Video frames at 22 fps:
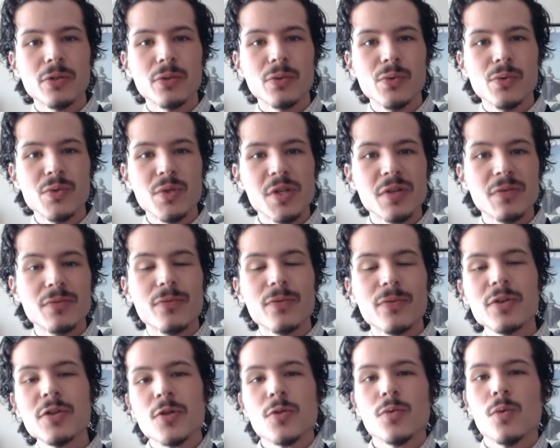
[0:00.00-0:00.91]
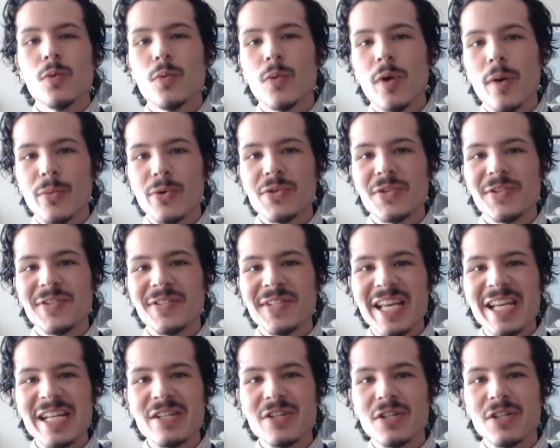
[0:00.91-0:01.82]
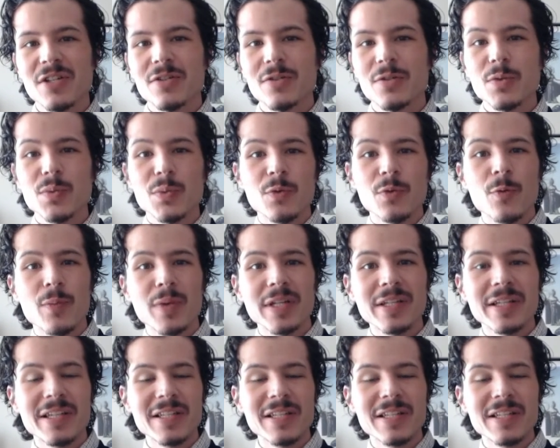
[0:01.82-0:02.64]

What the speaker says: using visual representations would have been